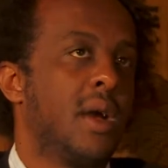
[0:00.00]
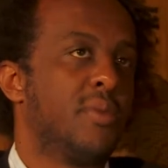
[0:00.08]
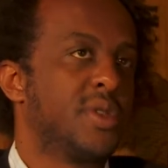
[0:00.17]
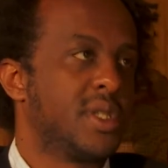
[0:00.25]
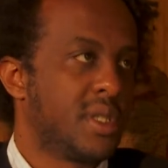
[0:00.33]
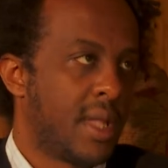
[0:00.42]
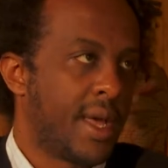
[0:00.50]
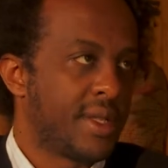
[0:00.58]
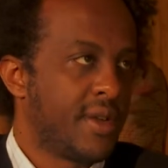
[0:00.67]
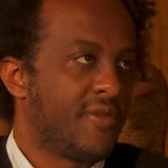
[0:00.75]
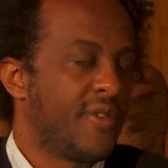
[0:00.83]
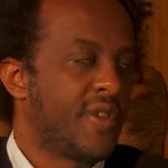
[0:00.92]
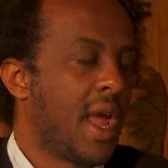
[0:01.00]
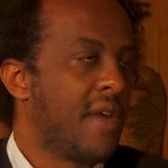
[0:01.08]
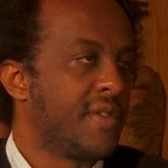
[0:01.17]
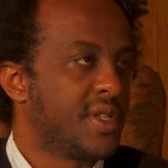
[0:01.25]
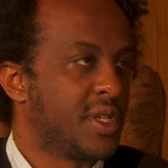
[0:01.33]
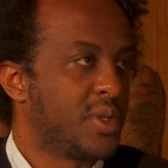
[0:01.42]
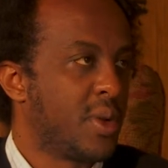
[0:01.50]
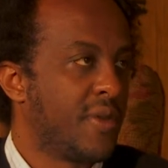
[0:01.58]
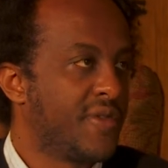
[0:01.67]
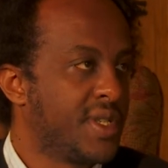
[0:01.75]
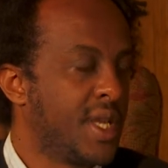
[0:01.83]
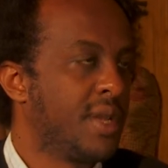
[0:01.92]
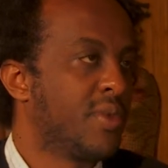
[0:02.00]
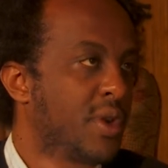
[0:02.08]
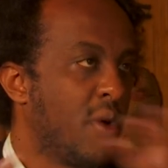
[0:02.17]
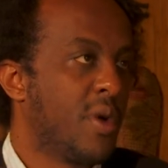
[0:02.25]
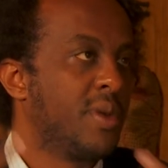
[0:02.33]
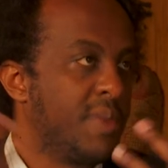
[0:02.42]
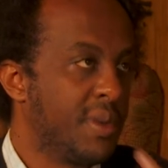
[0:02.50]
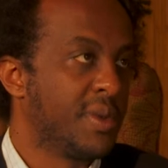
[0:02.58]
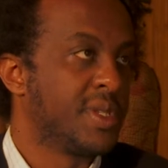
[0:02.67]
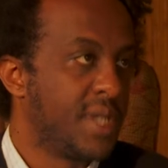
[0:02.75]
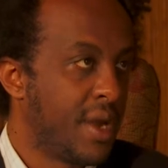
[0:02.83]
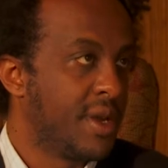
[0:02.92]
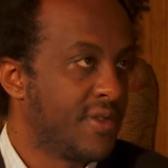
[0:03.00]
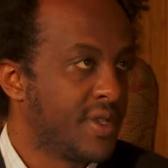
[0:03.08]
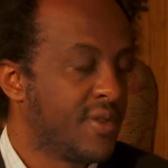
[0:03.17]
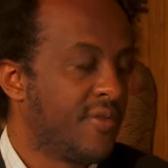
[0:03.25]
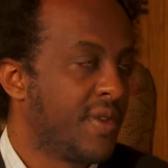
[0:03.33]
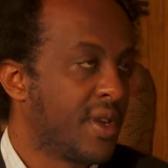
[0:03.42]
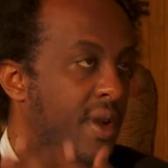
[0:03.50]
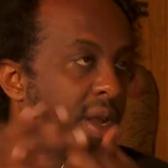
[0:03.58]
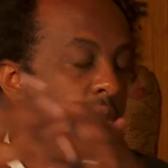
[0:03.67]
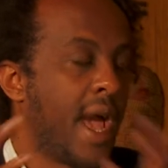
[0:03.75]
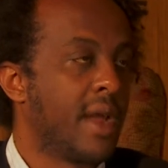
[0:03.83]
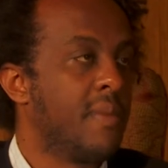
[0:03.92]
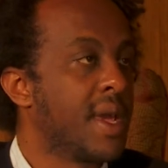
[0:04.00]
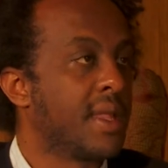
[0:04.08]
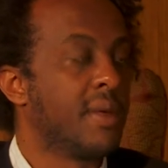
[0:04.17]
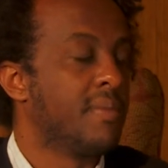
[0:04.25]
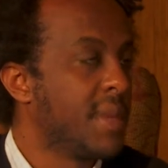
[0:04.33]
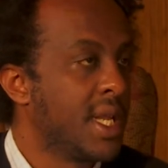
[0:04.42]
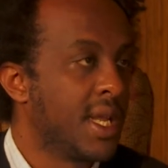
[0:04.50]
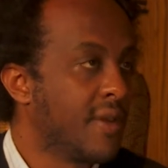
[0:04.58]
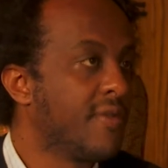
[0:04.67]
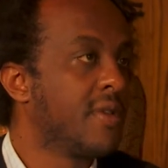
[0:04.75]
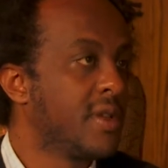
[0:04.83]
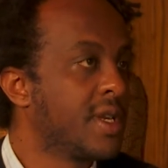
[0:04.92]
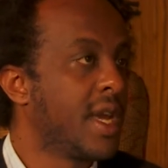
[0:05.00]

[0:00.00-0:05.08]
which is a lot different than having to sort of sit and record people's narratives and figure out how to make them meaningful